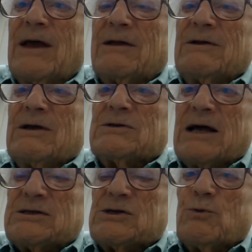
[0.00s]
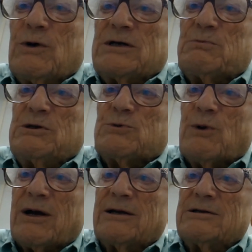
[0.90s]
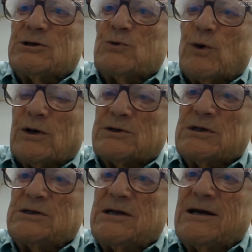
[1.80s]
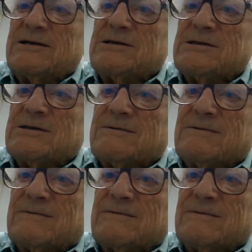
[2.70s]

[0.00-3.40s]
And that's the way speech recognition works these days.